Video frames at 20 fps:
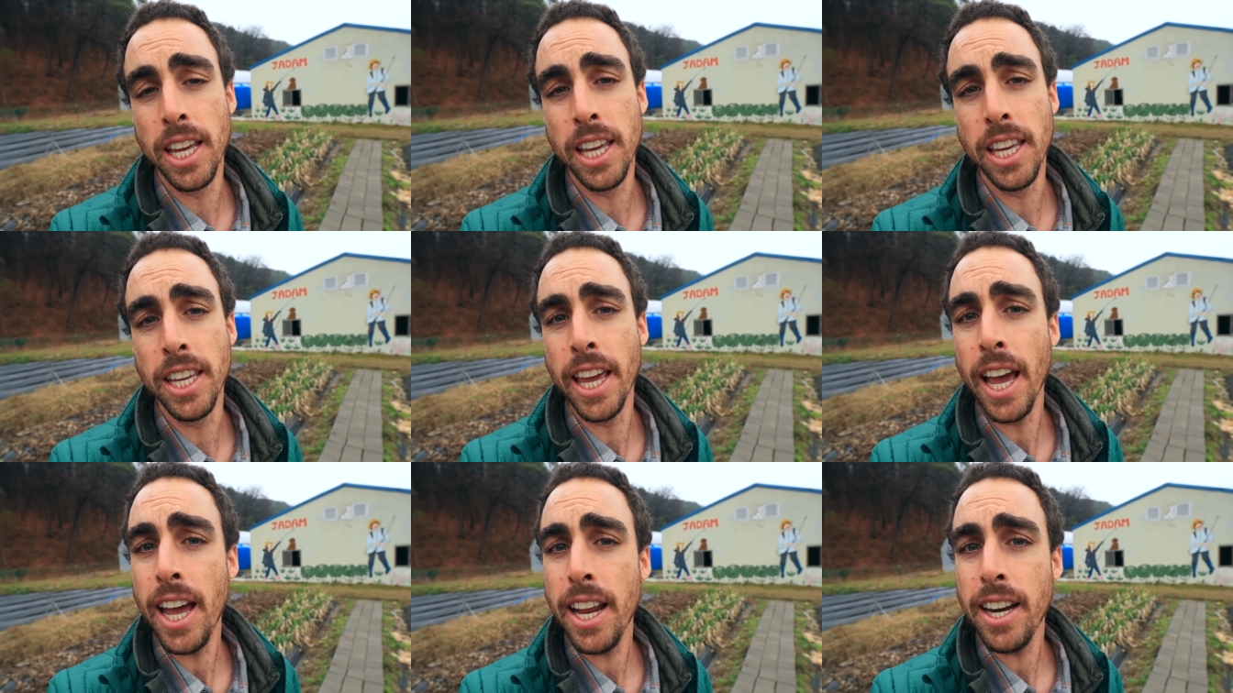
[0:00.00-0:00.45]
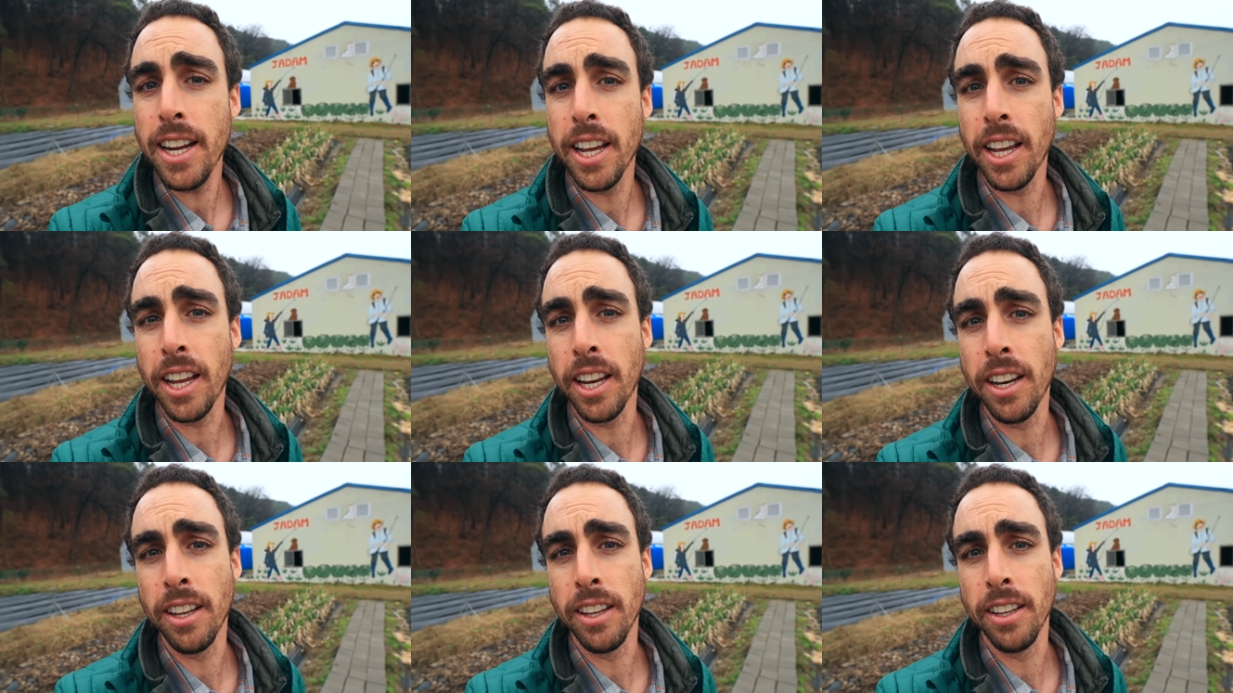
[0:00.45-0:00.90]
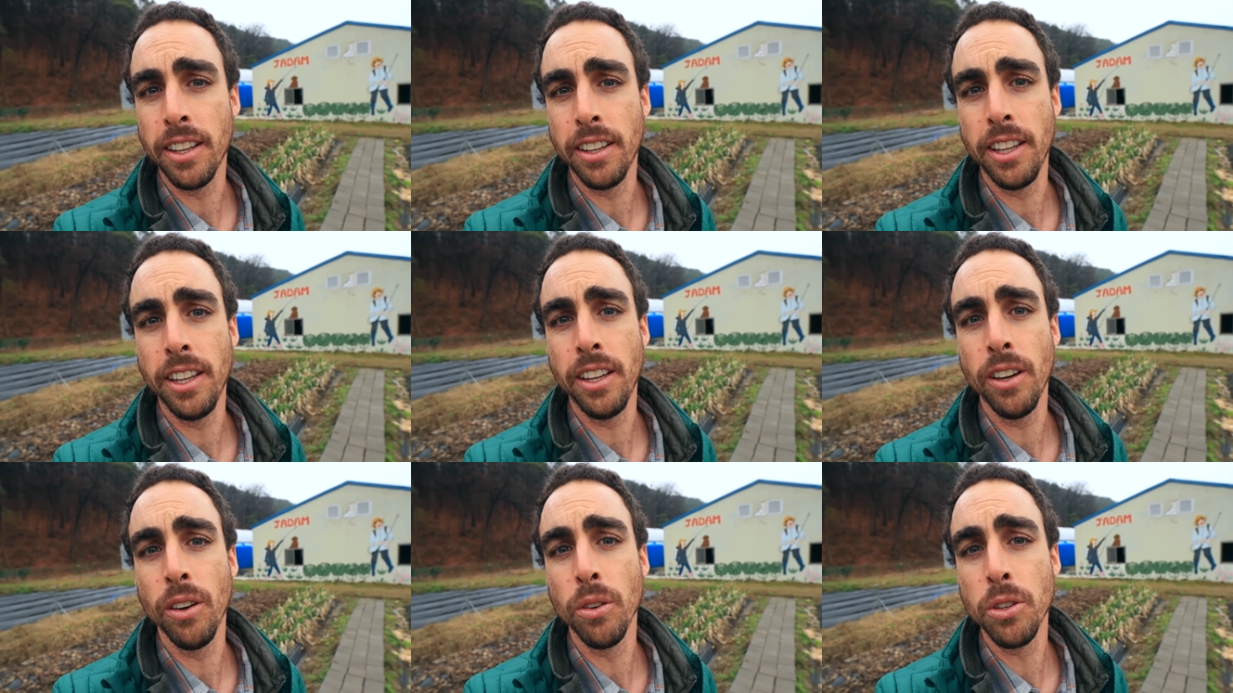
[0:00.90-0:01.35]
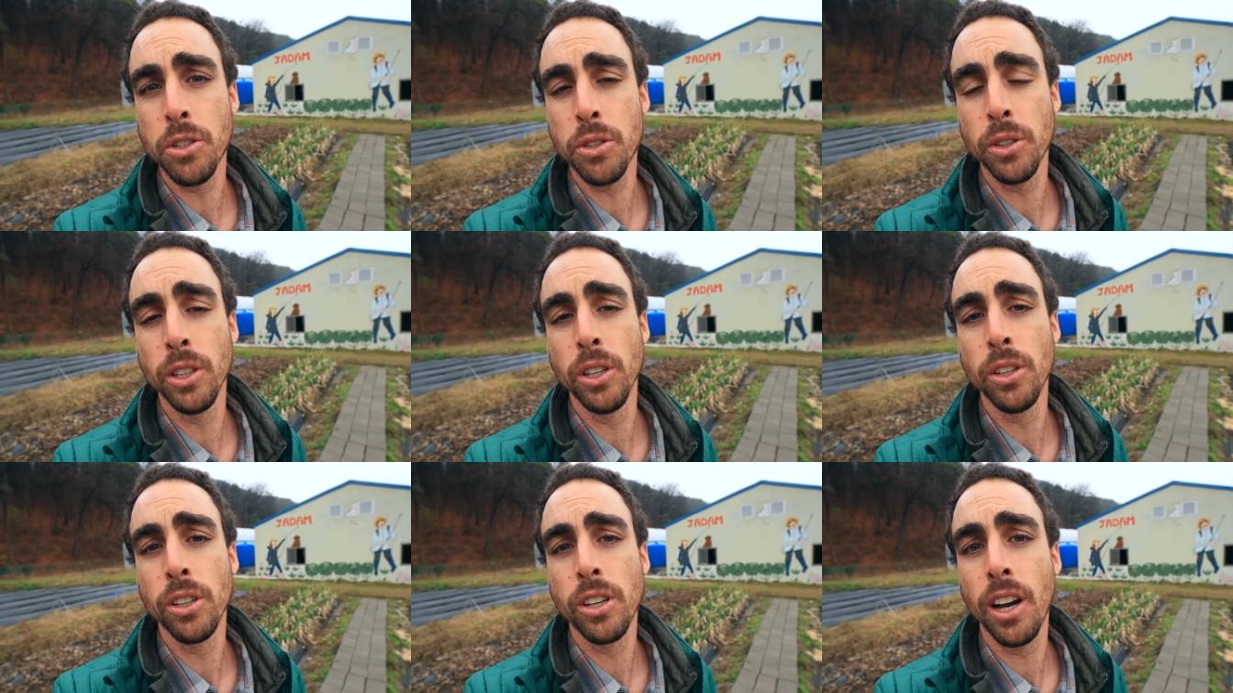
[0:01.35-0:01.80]
yet and the ultra
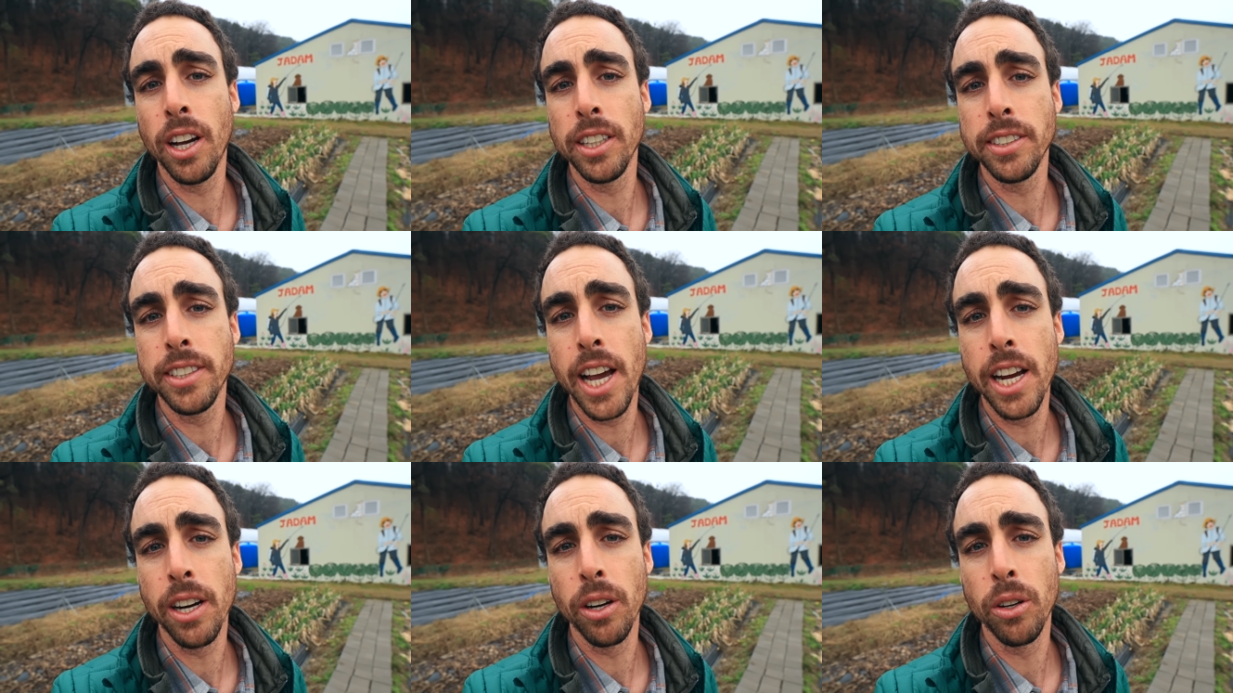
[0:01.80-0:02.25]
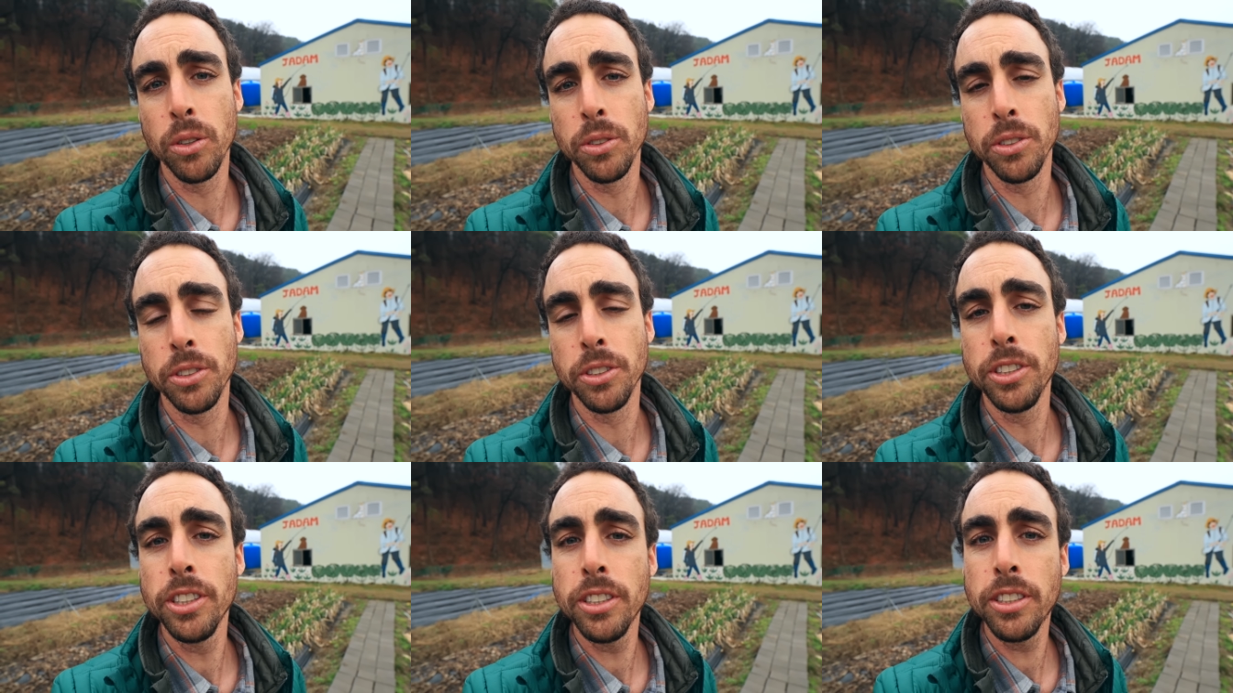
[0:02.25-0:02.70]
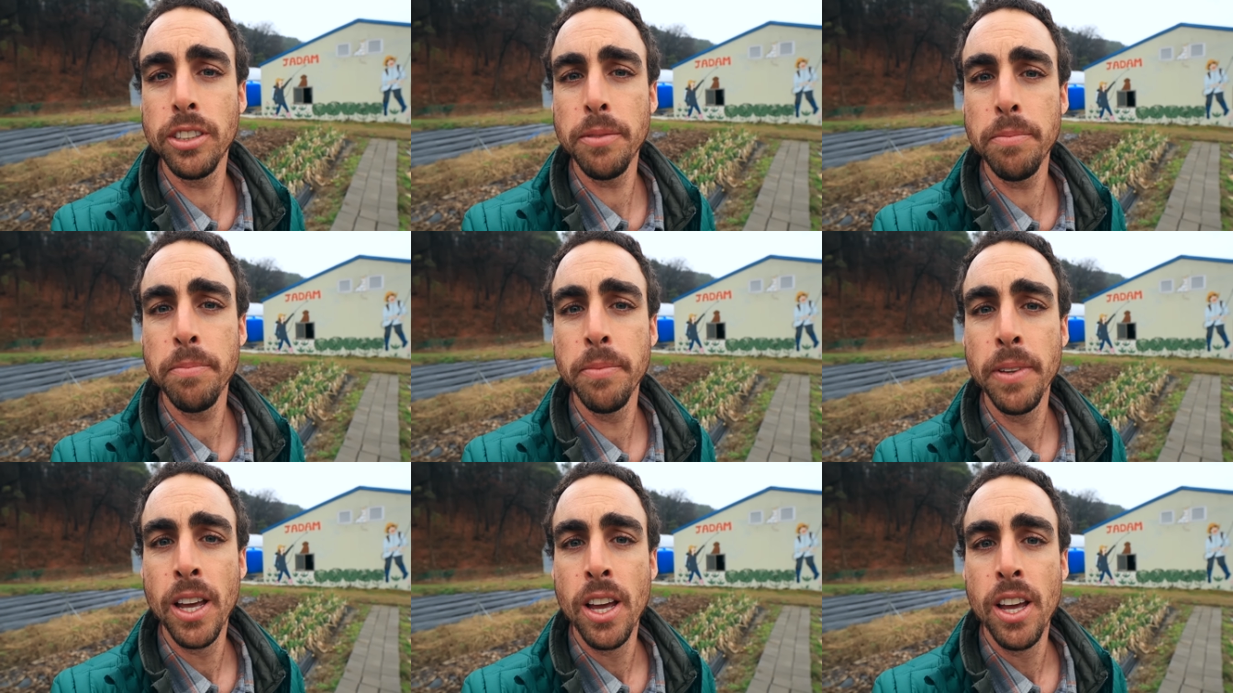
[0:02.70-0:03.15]
low cost agriculture system,